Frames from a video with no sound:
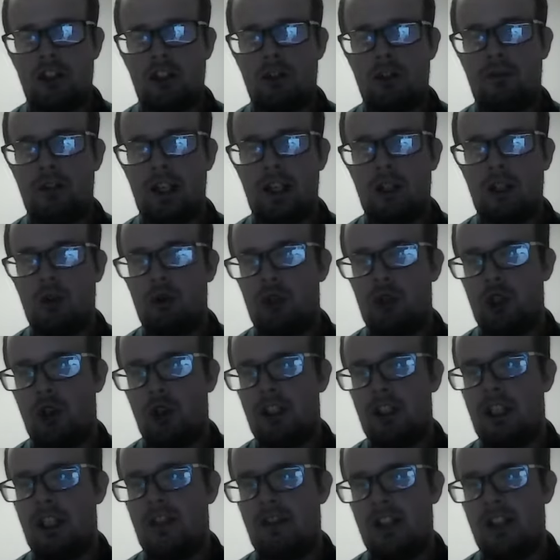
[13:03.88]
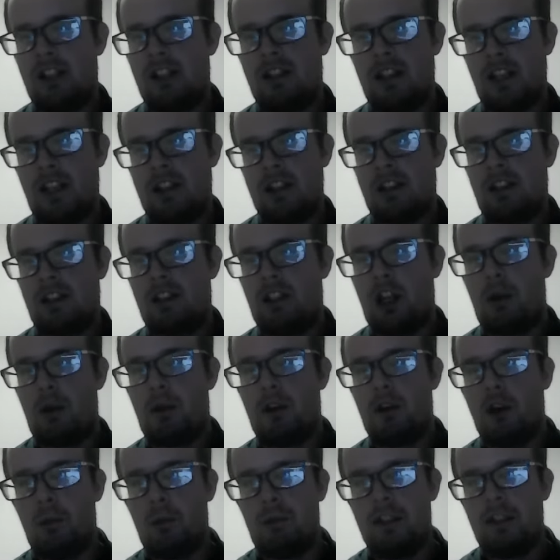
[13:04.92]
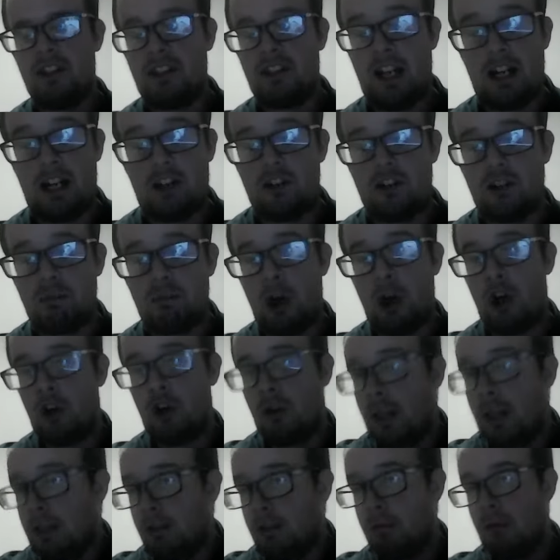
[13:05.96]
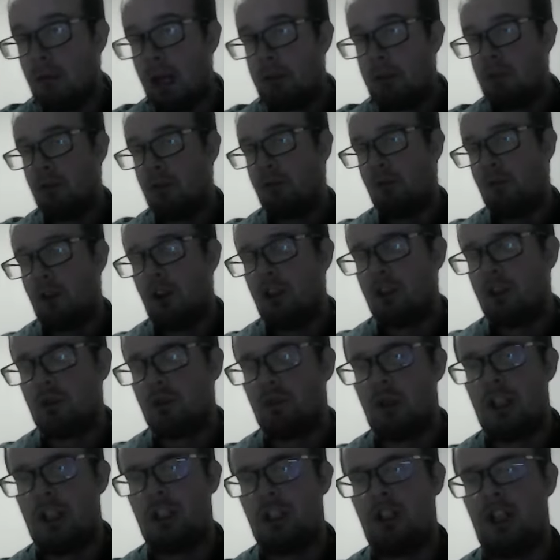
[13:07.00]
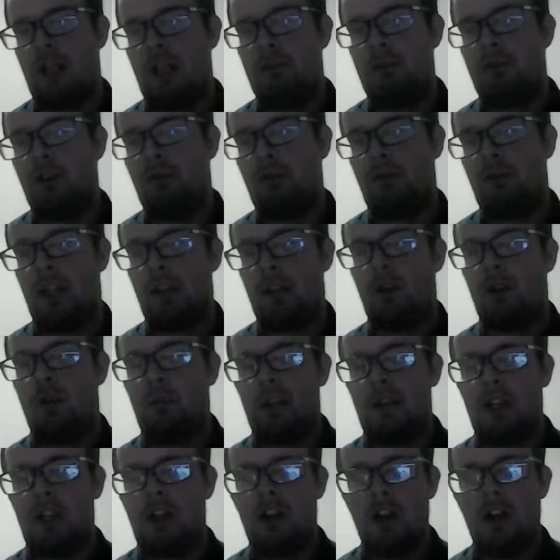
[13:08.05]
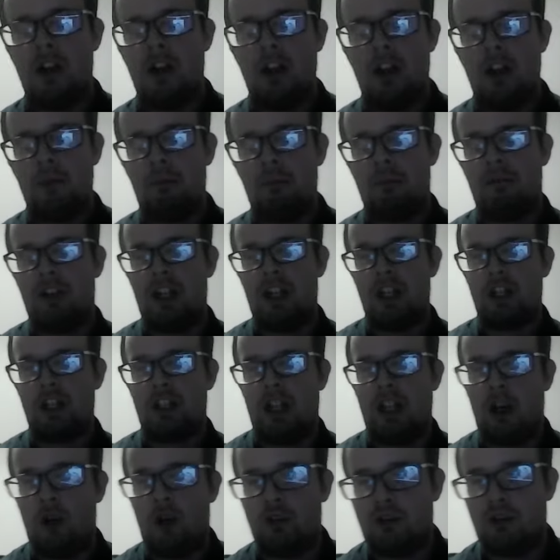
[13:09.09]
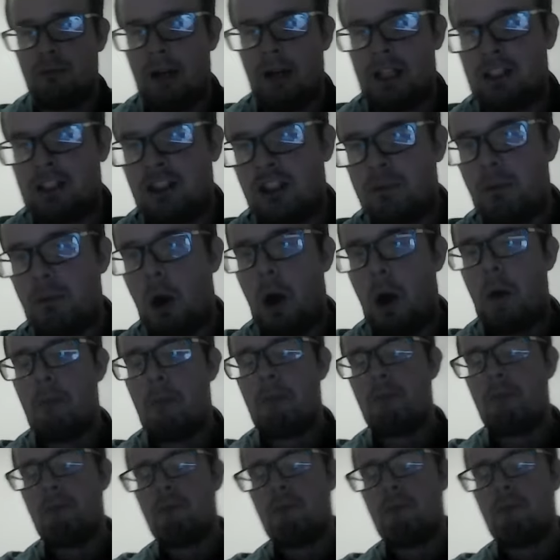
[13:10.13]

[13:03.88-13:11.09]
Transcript: do you think will join you this season and going up in second spot or even maybe first? Which team do you think will uh, finish in that automatic spot?